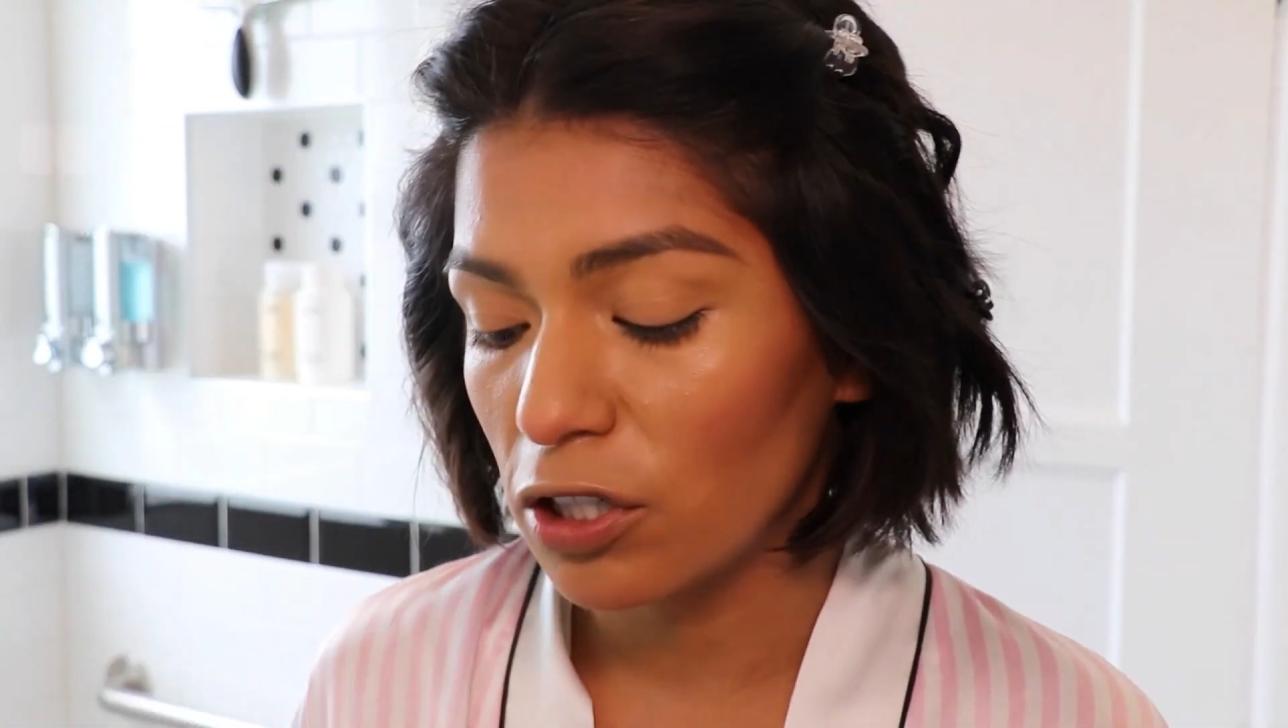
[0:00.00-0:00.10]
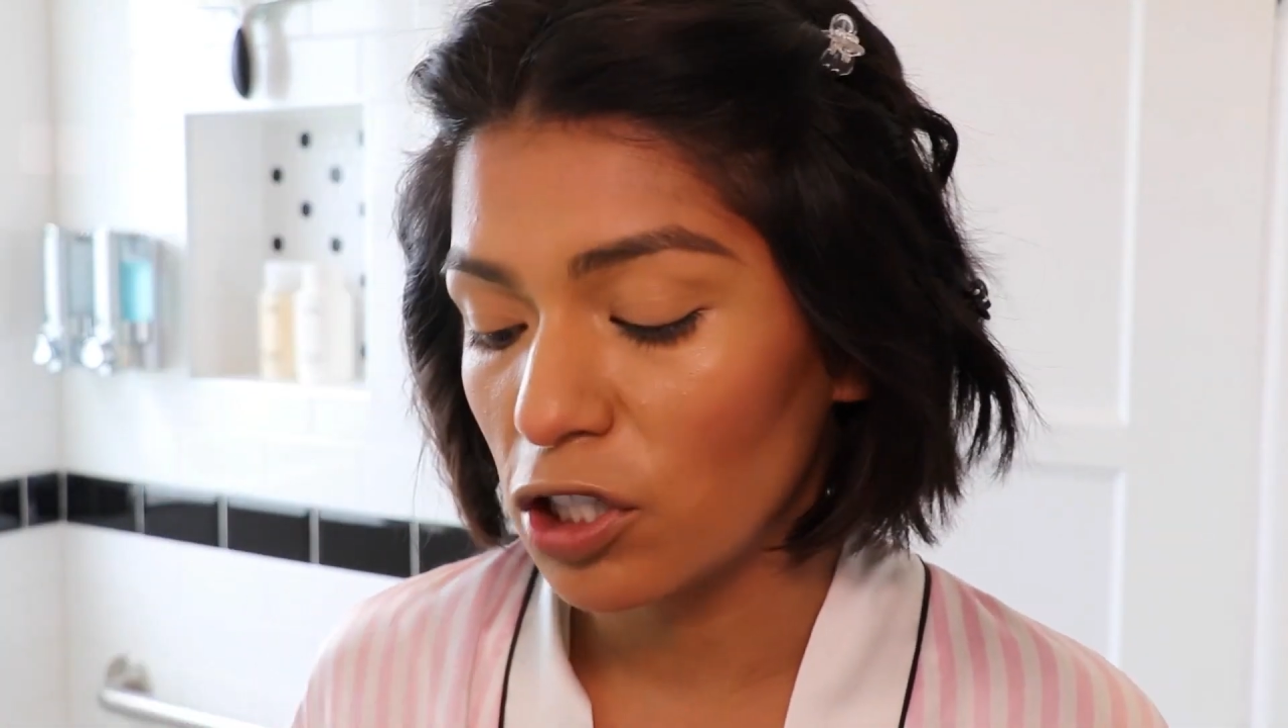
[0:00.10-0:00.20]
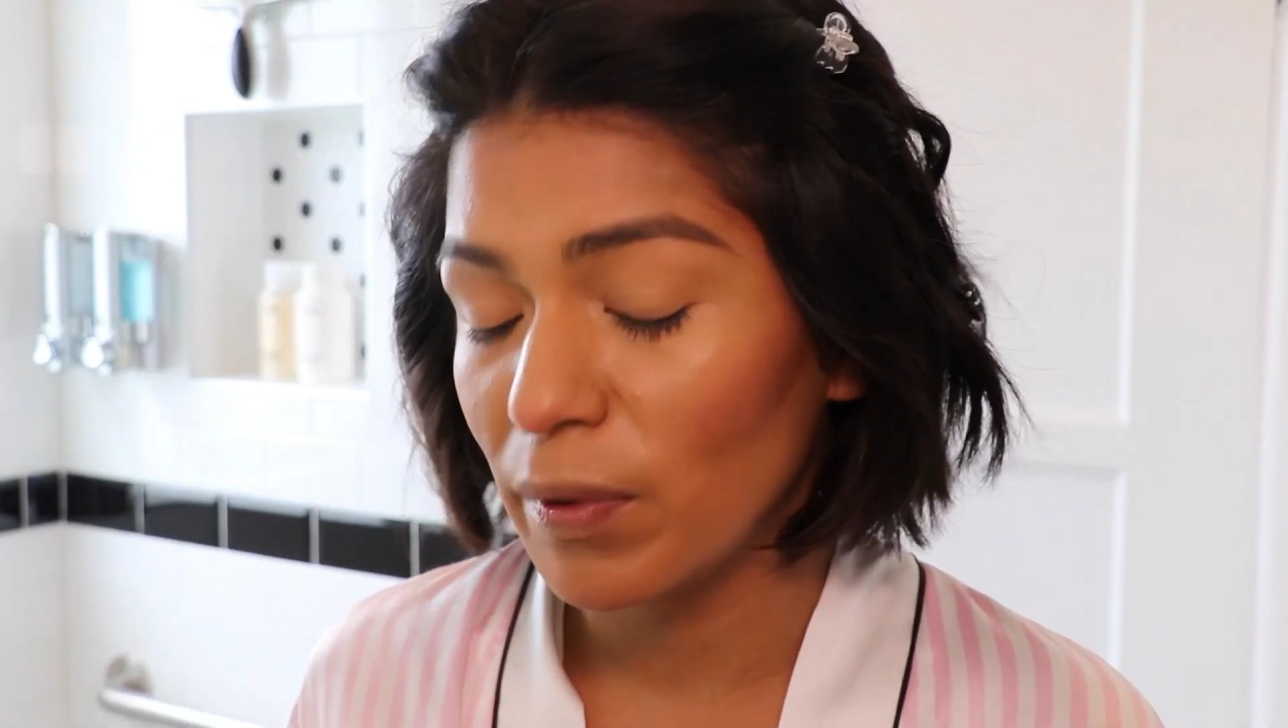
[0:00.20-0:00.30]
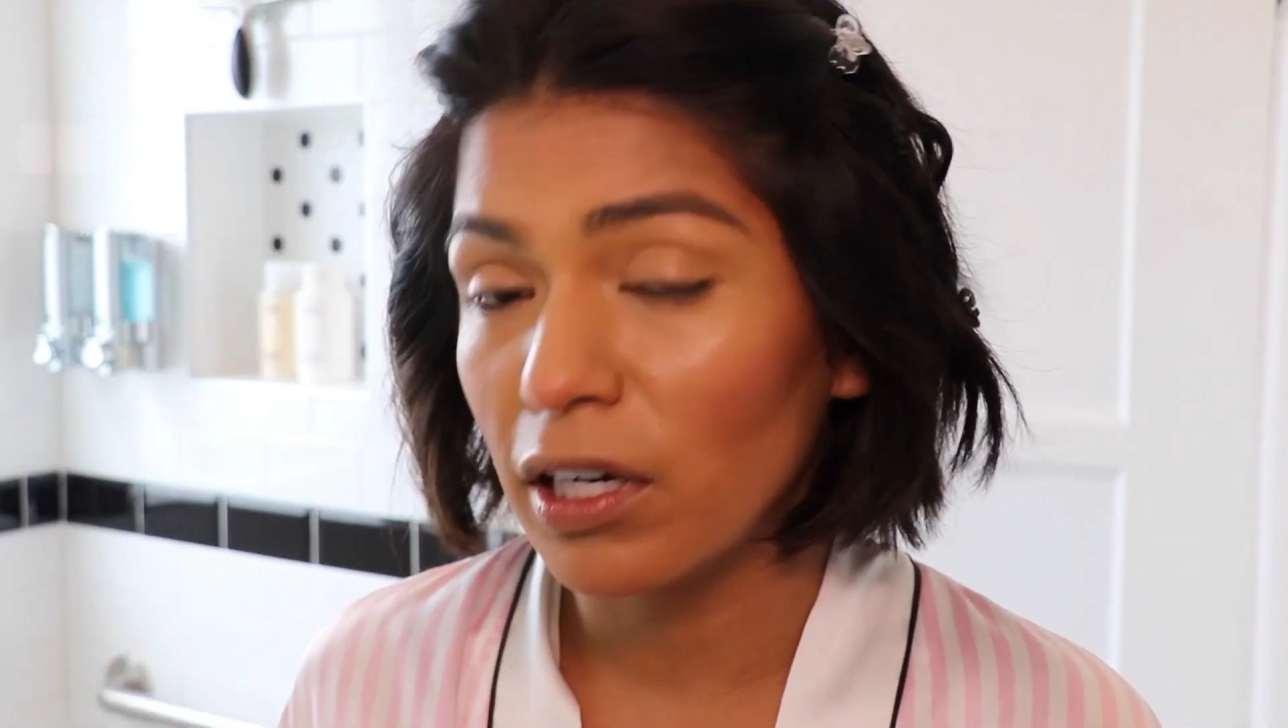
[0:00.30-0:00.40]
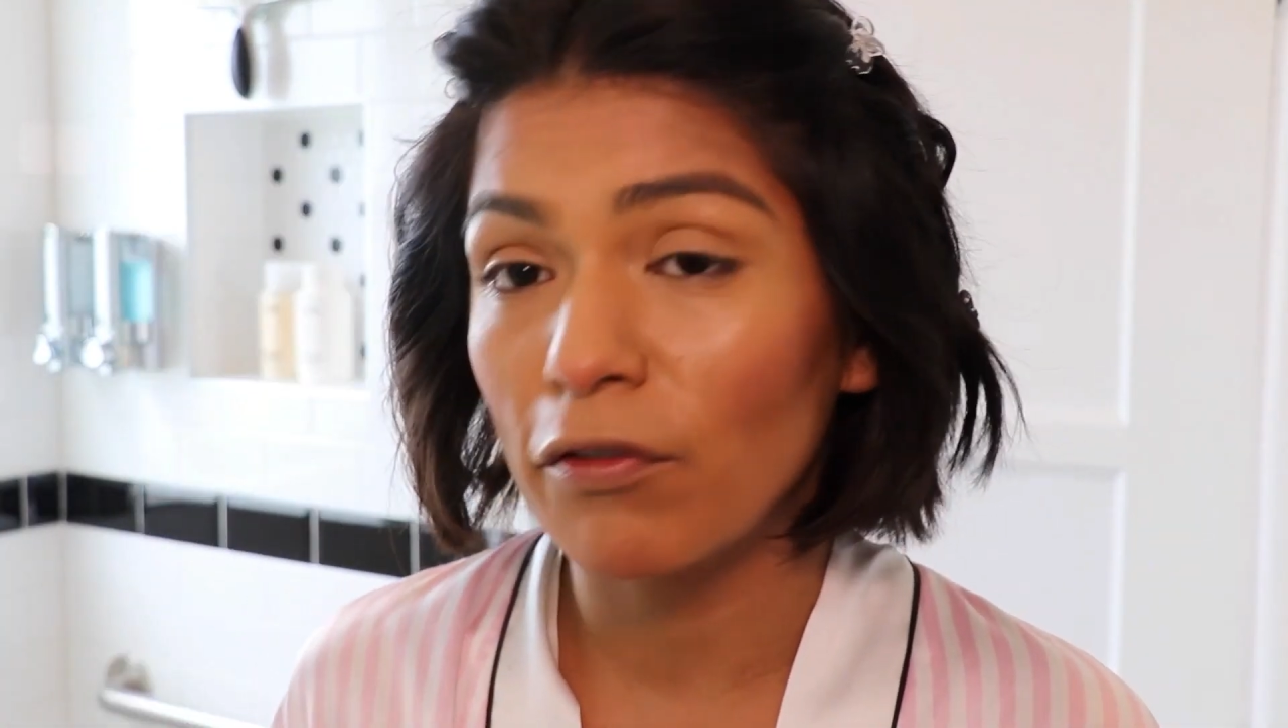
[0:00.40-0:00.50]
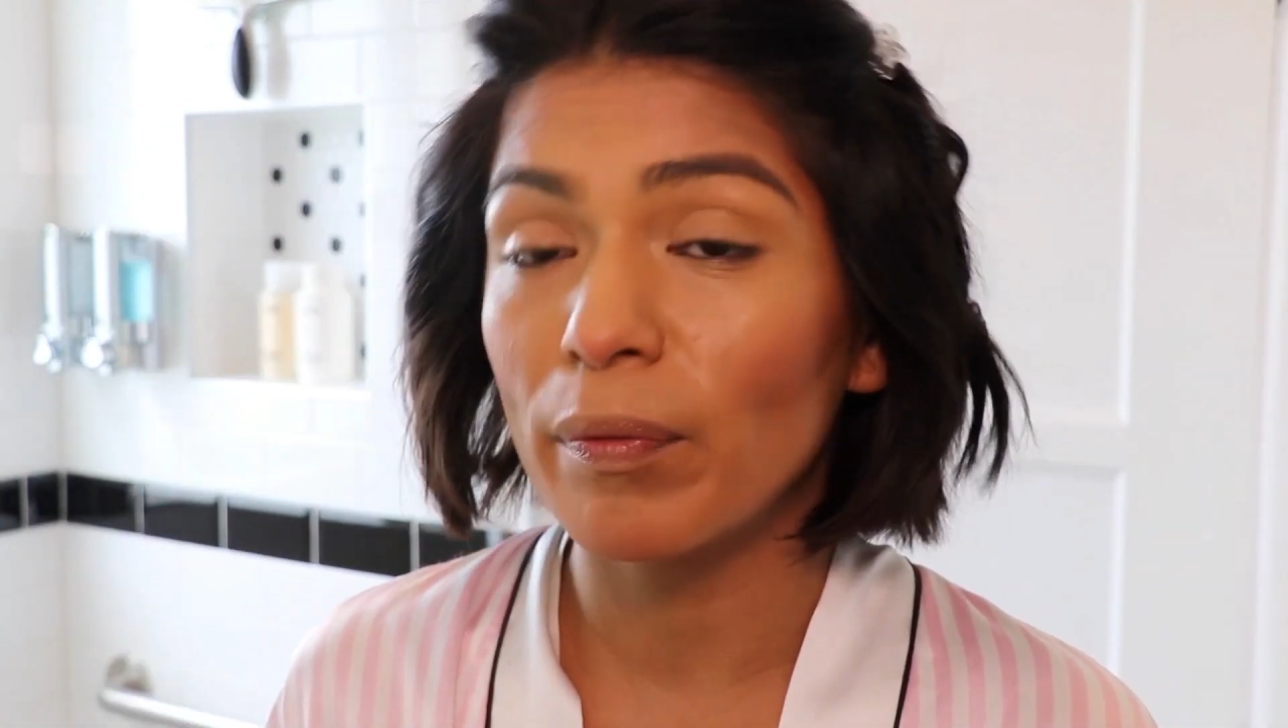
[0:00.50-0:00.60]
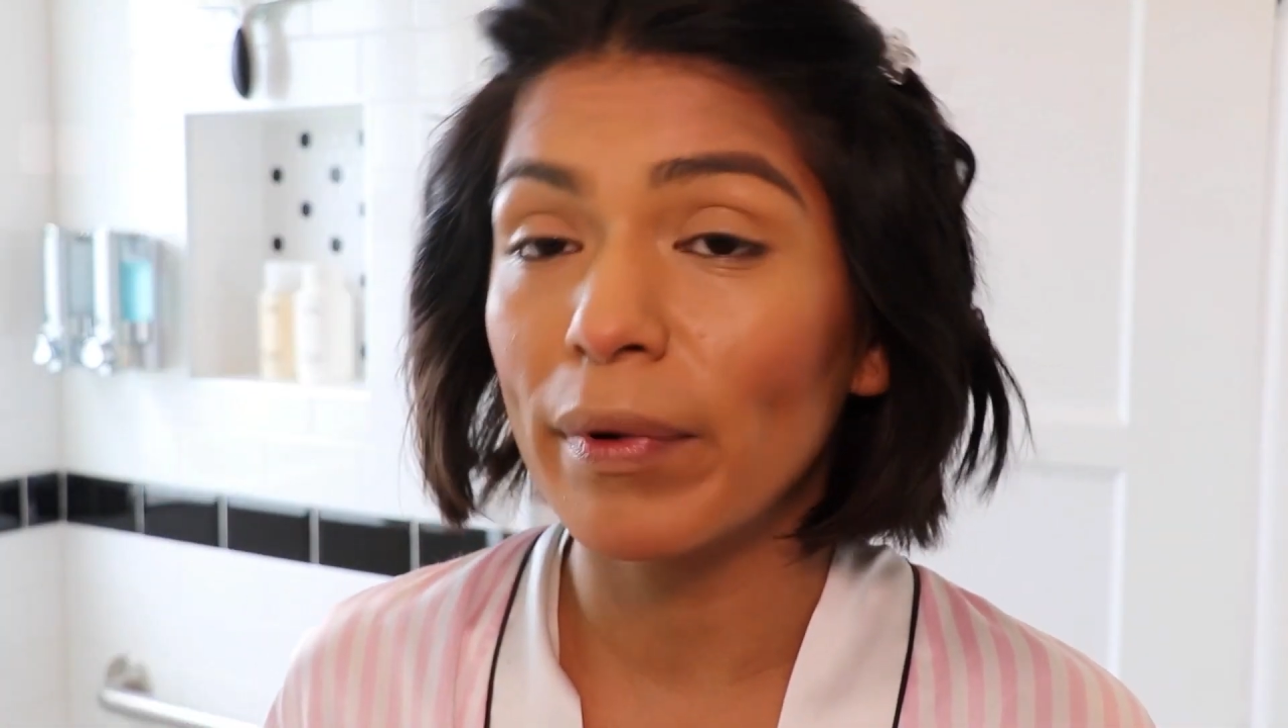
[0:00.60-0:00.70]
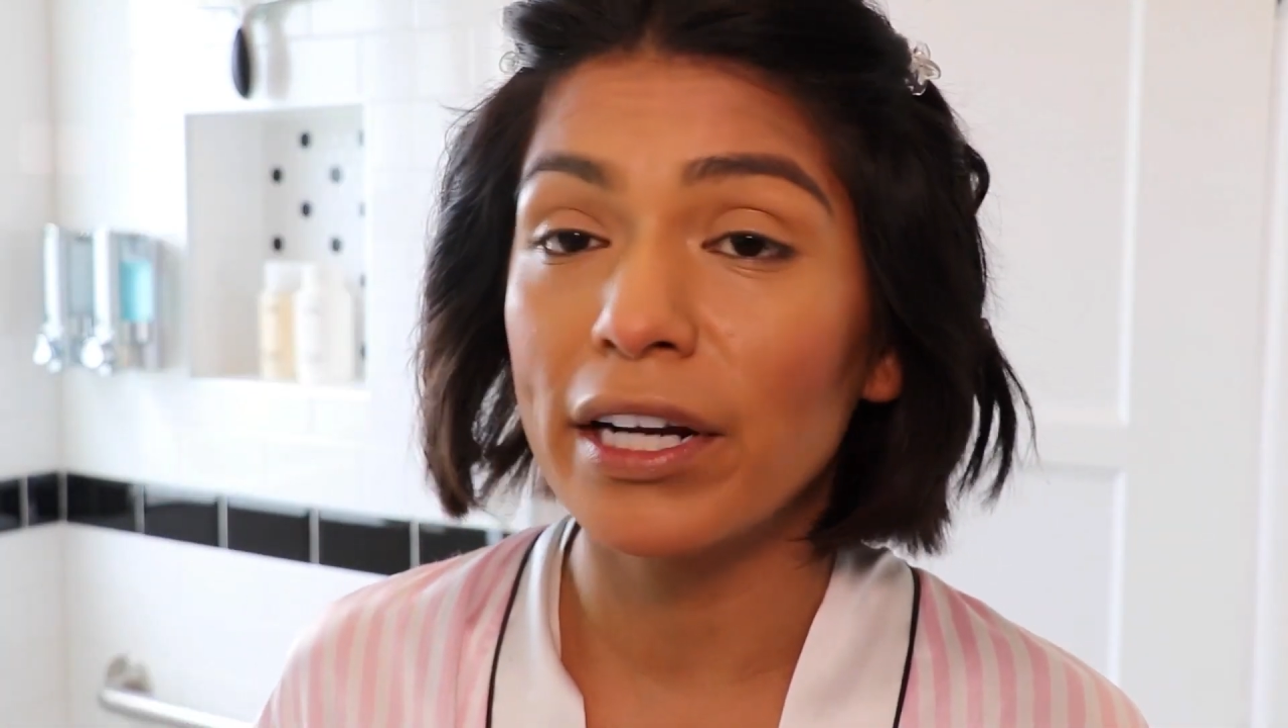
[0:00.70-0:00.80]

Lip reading: should be covered by